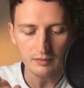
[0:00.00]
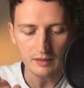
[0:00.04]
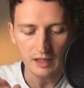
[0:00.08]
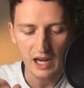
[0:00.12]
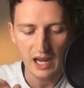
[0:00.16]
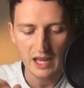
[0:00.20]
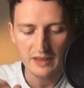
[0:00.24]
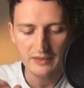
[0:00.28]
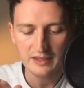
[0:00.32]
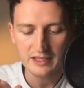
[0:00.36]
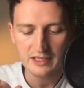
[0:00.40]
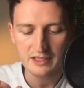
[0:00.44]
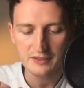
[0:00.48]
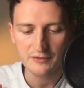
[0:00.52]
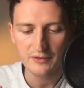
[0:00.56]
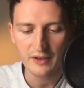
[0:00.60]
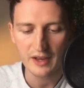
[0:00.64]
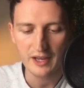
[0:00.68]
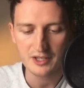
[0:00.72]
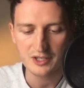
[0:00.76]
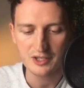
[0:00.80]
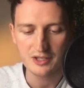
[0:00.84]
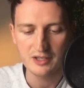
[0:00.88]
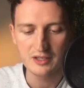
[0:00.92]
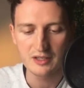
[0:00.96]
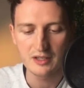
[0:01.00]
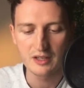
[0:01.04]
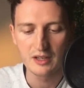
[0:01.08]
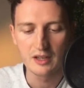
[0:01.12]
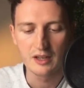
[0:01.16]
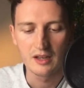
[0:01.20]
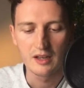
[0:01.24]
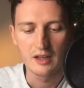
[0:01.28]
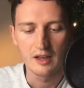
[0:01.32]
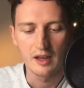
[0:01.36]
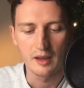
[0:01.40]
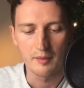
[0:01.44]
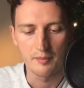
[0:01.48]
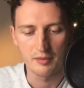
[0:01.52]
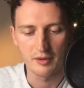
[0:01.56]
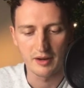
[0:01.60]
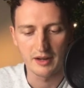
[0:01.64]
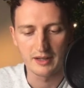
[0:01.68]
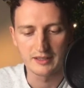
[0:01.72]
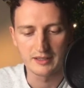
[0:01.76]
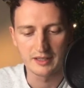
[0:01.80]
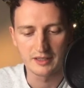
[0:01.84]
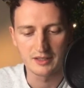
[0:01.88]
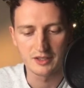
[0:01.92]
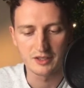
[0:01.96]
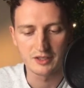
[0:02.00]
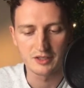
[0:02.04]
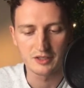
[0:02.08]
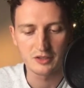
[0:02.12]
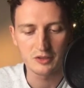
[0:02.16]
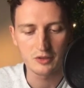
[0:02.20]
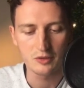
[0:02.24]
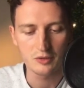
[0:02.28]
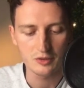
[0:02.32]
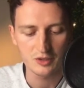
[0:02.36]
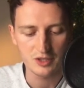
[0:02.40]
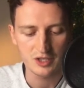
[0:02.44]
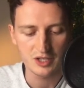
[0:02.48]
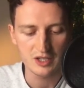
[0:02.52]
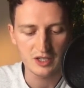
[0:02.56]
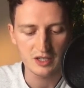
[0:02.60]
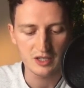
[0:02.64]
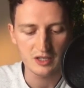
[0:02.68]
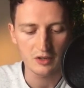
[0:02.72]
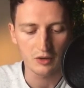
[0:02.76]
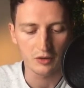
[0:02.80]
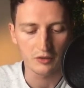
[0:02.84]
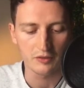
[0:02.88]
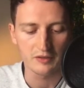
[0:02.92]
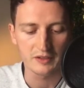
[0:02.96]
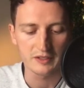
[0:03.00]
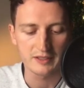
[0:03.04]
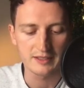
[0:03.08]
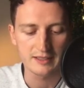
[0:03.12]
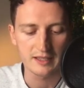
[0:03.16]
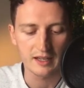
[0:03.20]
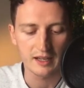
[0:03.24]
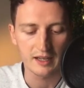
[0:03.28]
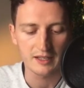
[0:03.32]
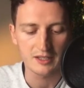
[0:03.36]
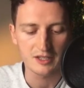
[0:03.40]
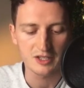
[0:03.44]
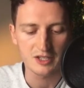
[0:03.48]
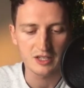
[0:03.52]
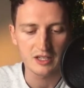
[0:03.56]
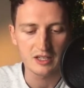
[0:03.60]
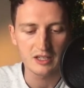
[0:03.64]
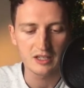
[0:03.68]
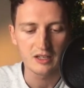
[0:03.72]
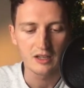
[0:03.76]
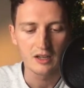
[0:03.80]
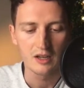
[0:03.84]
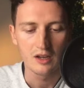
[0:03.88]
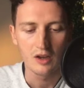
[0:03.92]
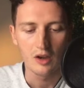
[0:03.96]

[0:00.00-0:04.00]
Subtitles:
and these fashion brands such as Gucci or Versace